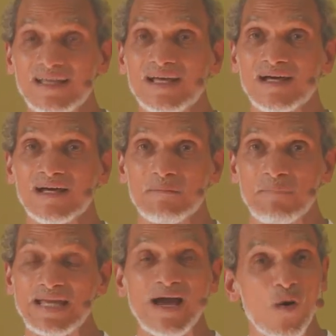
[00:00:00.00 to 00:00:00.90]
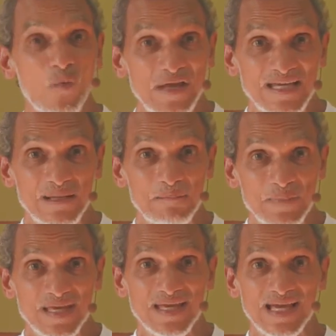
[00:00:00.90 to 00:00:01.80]
My awakened
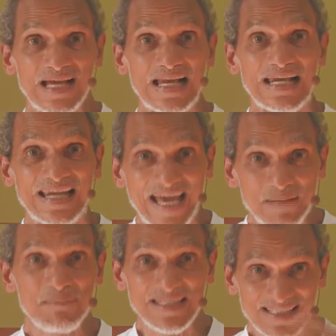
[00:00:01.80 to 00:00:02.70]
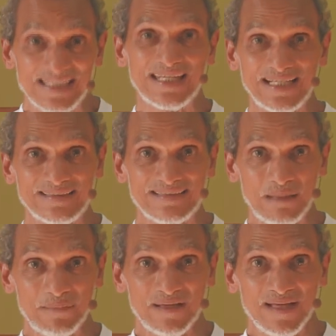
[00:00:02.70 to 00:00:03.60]
being led me to the next
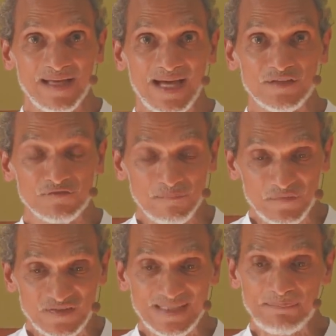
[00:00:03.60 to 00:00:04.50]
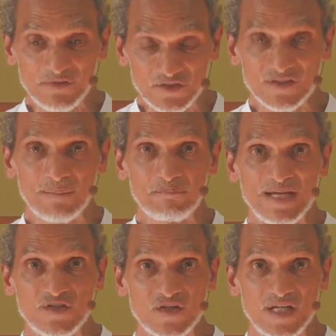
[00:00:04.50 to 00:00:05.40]
step. And from step to step,
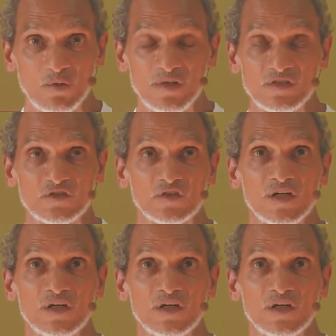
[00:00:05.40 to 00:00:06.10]
my journey was